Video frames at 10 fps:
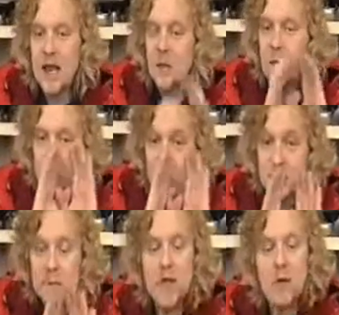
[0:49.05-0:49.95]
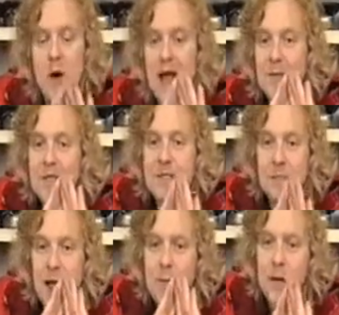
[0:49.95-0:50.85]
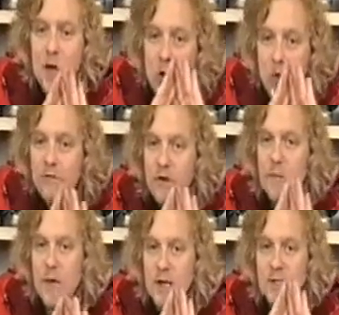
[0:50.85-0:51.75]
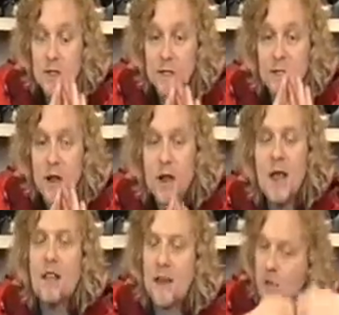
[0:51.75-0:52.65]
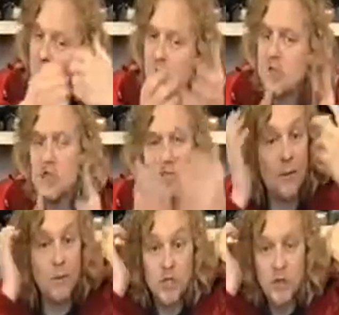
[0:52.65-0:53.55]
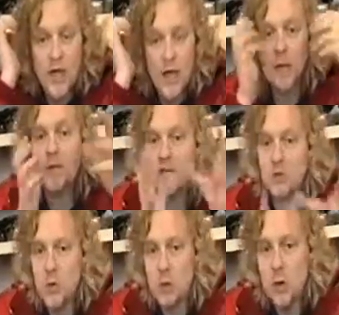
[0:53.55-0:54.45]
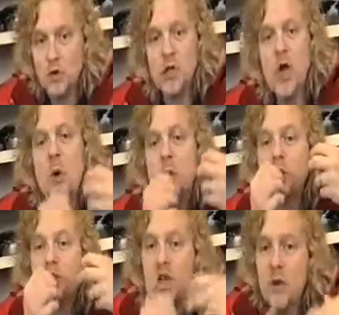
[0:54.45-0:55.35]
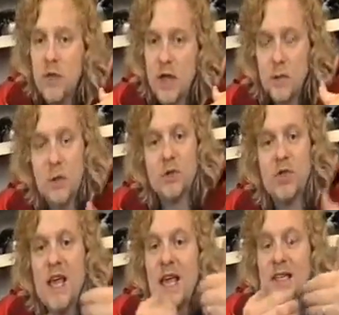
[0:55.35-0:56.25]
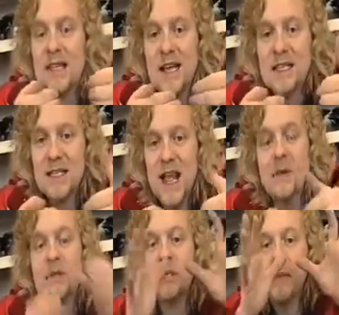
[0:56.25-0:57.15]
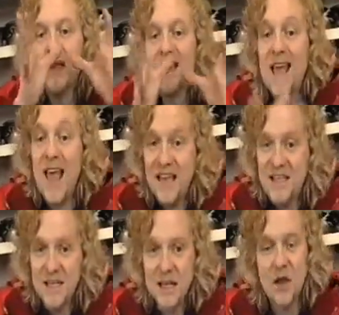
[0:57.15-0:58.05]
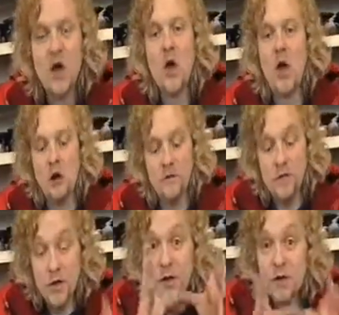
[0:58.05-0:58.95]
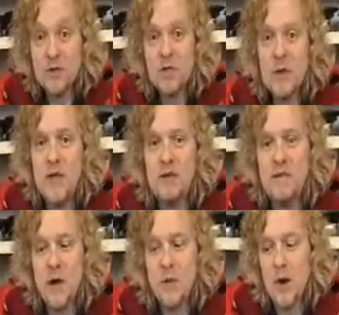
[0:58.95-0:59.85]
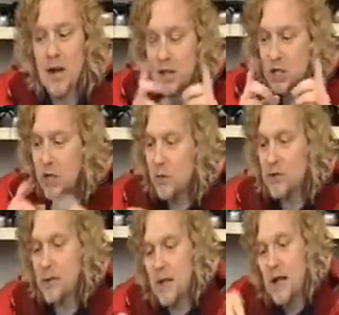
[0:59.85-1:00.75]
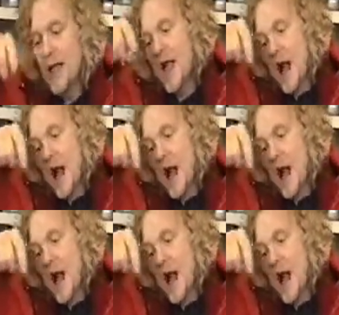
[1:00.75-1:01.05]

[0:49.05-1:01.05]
Now, with a speaker, what happens is the paper cone vibrates at the front. That produces a sound which you hear. That's what you want. What you don't then want is that sound to make the casing of the speaker vibrate. I'll show you what I mean.